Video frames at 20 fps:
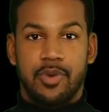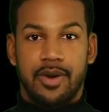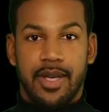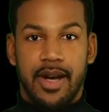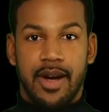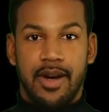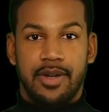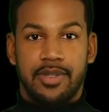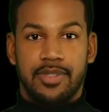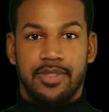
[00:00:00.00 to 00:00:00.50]
new
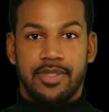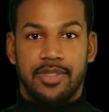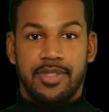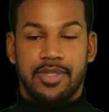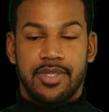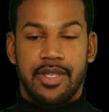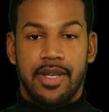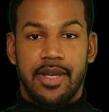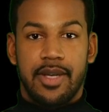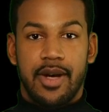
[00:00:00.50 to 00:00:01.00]
accounts,
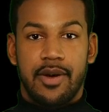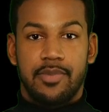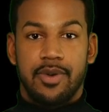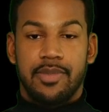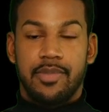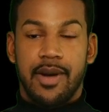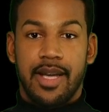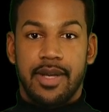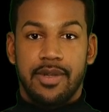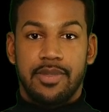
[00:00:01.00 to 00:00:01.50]
setting up
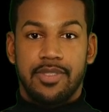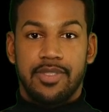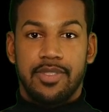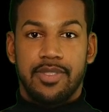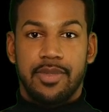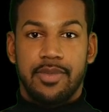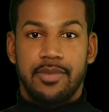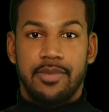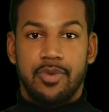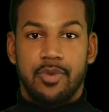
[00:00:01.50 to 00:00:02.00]

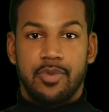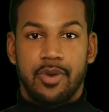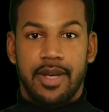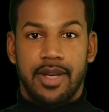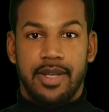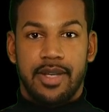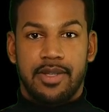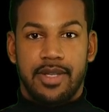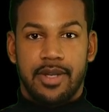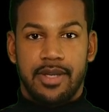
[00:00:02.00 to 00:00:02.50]
domains,
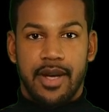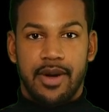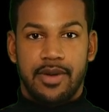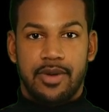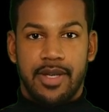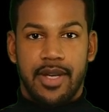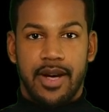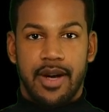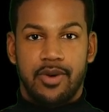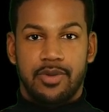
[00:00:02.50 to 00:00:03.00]
creating
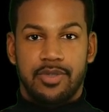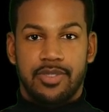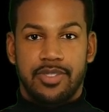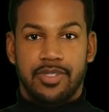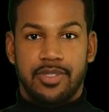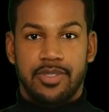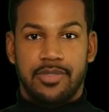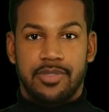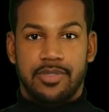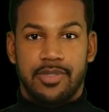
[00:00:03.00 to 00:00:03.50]
email
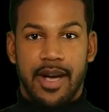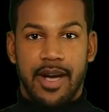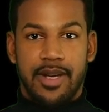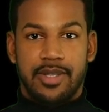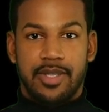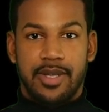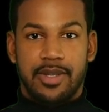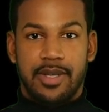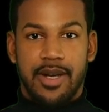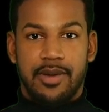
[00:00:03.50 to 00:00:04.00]
accounts,
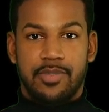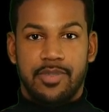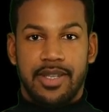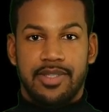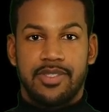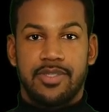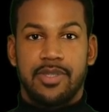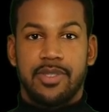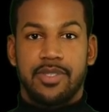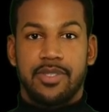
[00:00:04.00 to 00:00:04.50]
managing
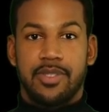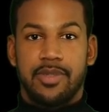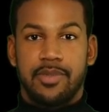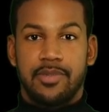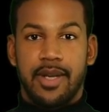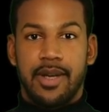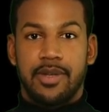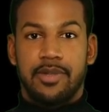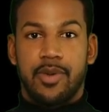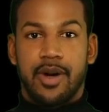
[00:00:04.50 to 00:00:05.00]
databases,
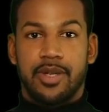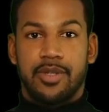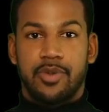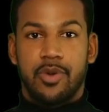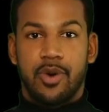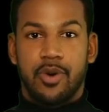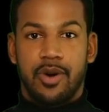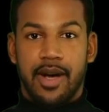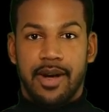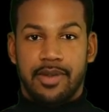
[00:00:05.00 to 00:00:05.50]
and
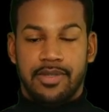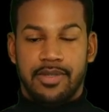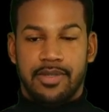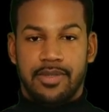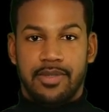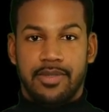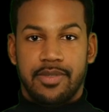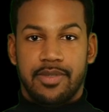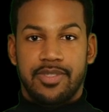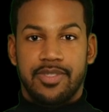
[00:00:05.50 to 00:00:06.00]
much more.
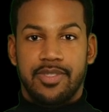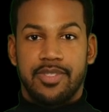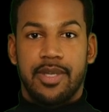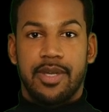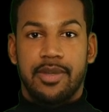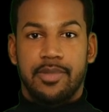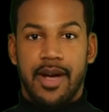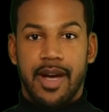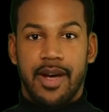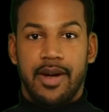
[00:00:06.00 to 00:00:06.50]

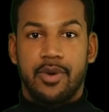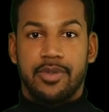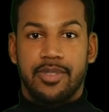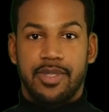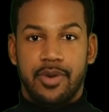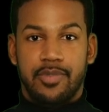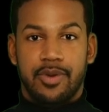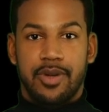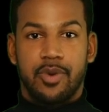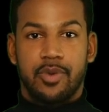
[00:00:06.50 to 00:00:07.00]
cPanel
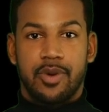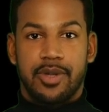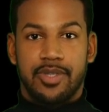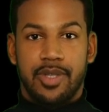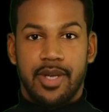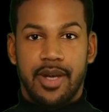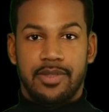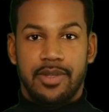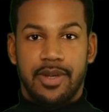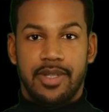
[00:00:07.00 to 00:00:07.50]

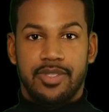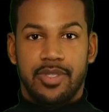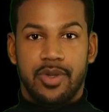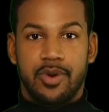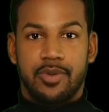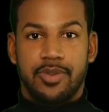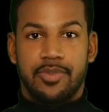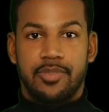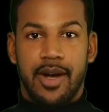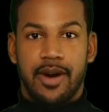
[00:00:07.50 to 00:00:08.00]
WHM is
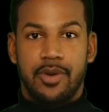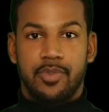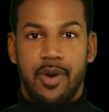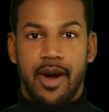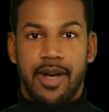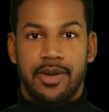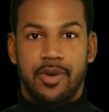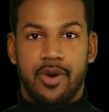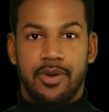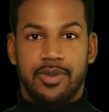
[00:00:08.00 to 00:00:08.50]
used by
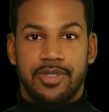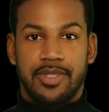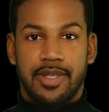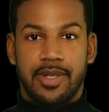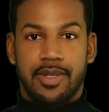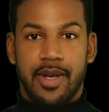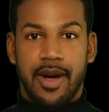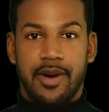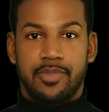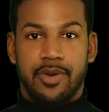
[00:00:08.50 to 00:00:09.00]
web
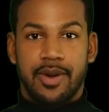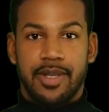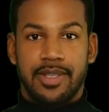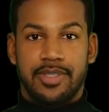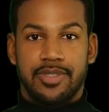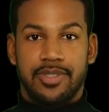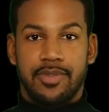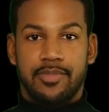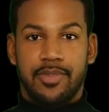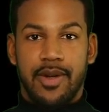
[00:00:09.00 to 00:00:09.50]
hosting
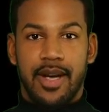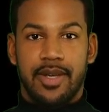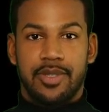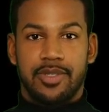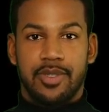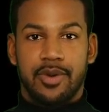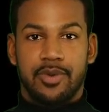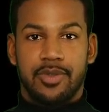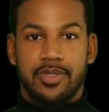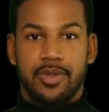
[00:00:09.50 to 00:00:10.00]
companies to
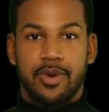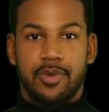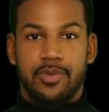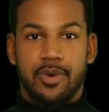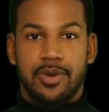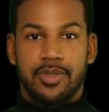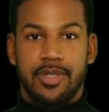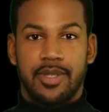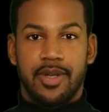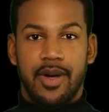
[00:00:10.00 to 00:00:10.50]
manage their
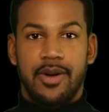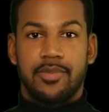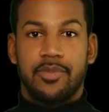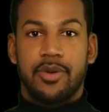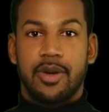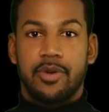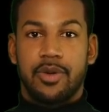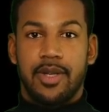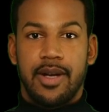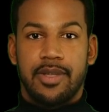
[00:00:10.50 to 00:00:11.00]
servers and
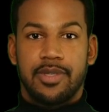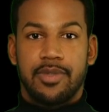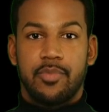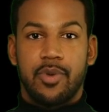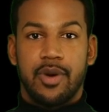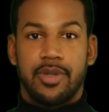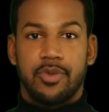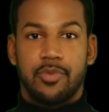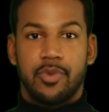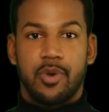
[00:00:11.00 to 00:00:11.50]
offer their
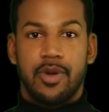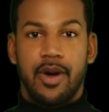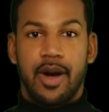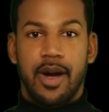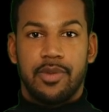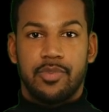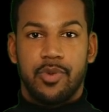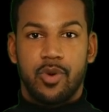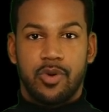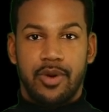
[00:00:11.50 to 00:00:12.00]
customers a
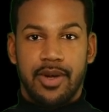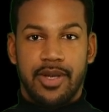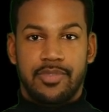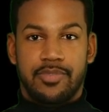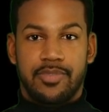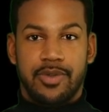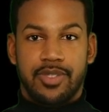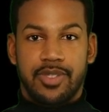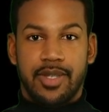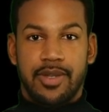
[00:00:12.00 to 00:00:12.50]
reliable and
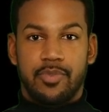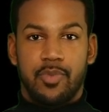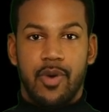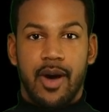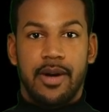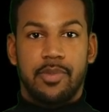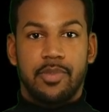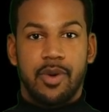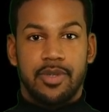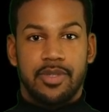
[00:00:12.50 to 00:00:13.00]
efficient
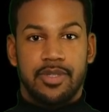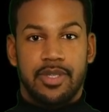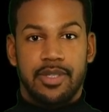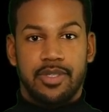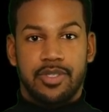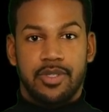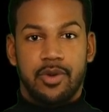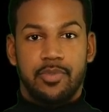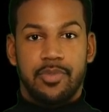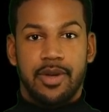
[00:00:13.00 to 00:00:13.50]
web
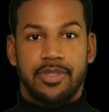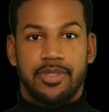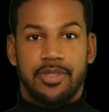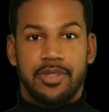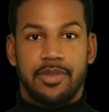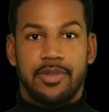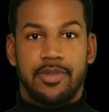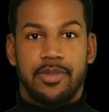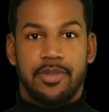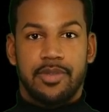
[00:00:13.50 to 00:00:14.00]
hosting
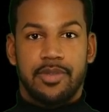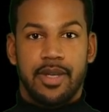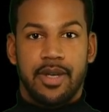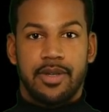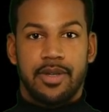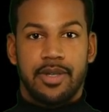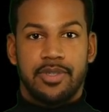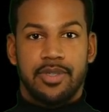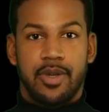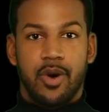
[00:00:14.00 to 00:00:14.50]
service.
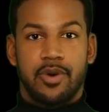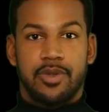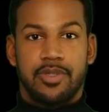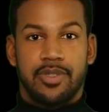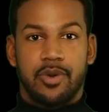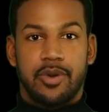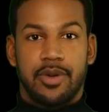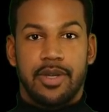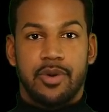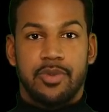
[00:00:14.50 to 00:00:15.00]
It is
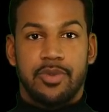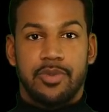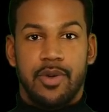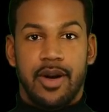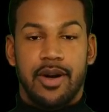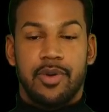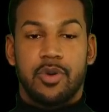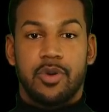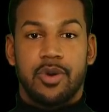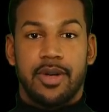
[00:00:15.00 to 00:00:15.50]
also used
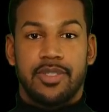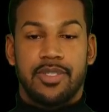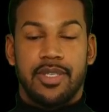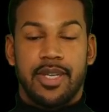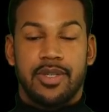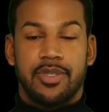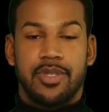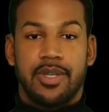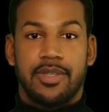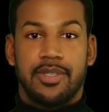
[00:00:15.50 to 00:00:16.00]
by
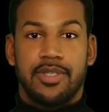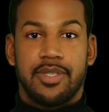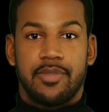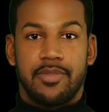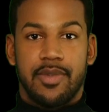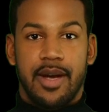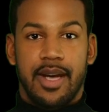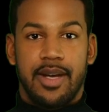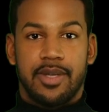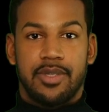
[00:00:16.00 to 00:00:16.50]
organizations to
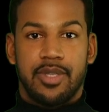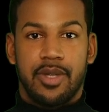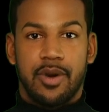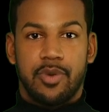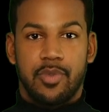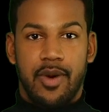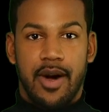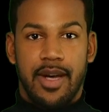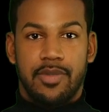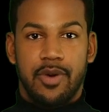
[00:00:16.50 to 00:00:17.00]
manage
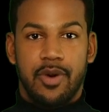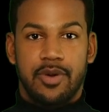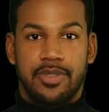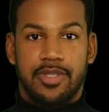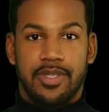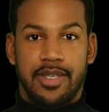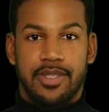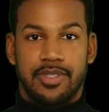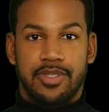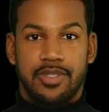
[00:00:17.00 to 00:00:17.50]
their web
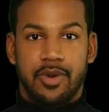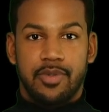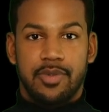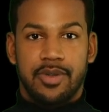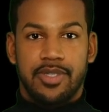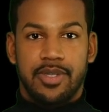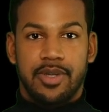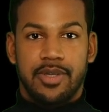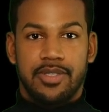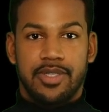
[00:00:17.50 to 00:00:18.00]
hosting
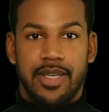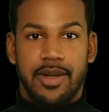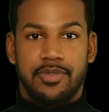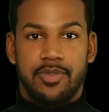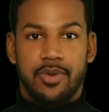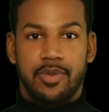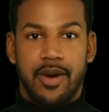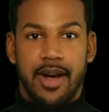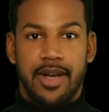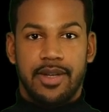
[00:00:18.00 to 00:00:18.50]
services
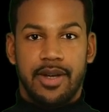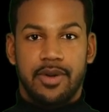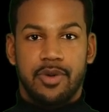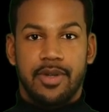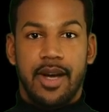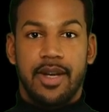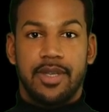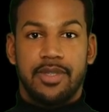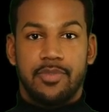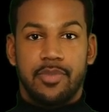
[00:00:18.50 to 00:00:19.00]
and provide their
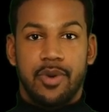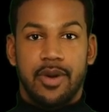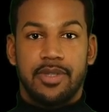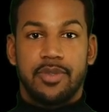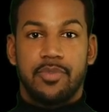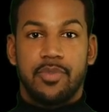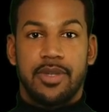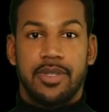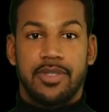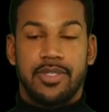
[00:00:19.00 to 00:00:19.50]

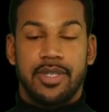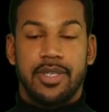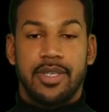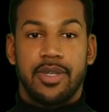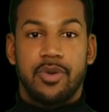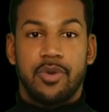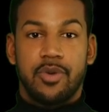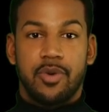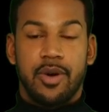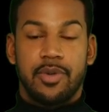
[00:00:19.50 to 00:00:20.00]
customers with a
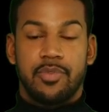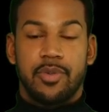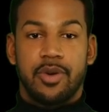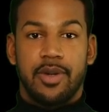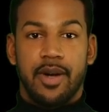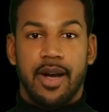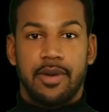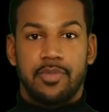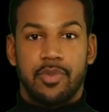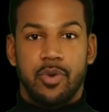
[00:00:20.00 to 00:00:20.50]
secure and
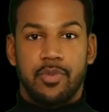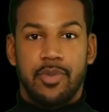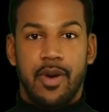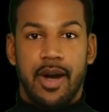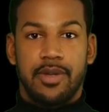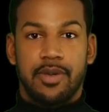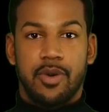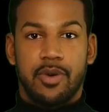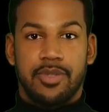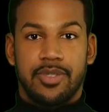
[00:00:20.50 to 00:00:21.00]
reliable
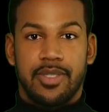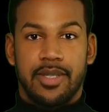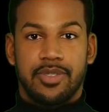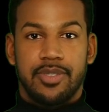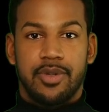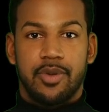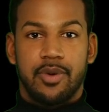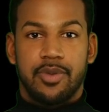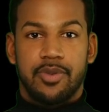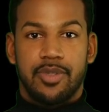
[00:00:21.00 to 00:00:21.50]
web hosting
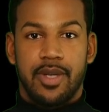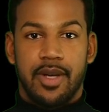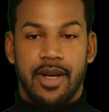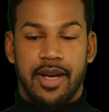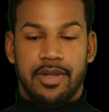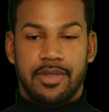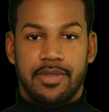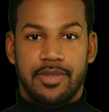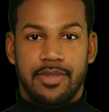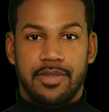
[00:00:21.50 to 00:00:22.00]
solution.
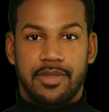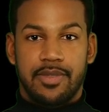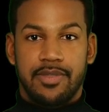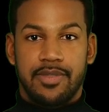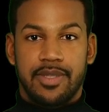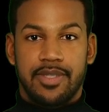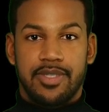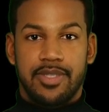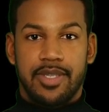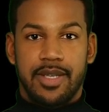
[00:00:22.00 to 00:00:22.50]

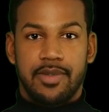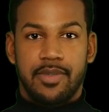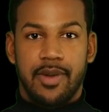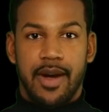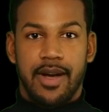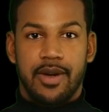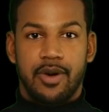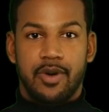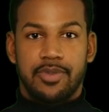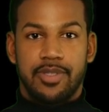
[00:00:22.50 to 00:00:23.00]
The
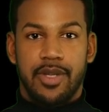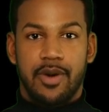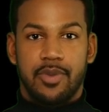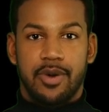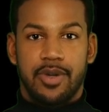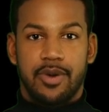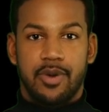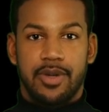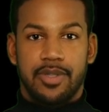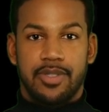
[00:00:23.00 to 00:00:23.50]
cPanel
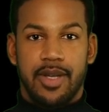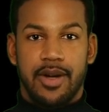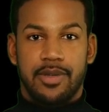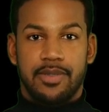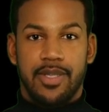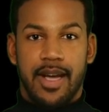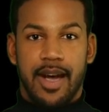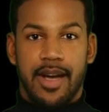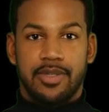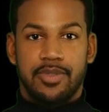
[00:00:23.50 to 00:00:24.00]

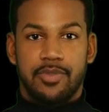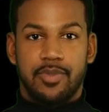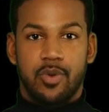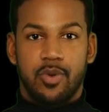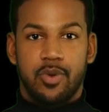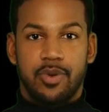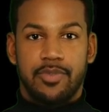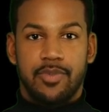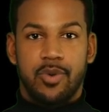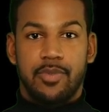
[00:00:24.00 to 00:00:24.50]
WHM
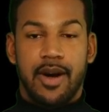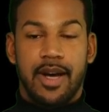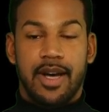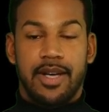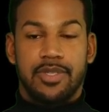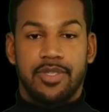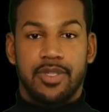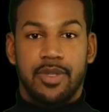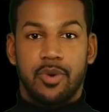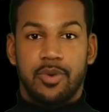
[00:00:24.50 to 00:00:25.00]
dashboard
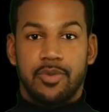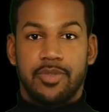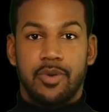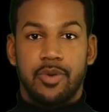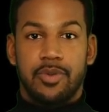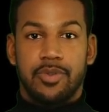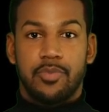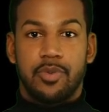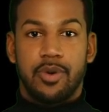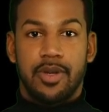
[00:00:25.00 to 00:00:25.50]
provides
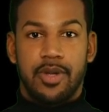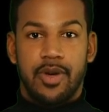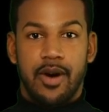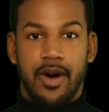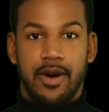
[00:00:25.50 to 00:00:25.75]
users with a